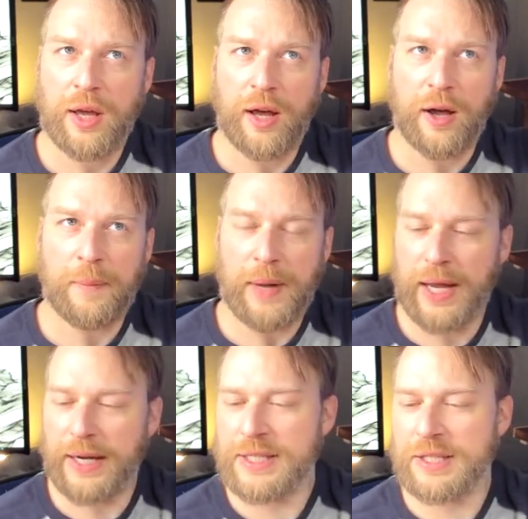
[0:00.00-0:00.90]

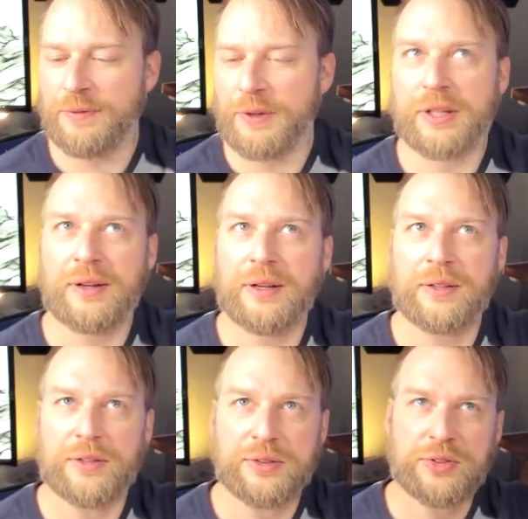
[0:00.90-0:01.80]
And it's different colors,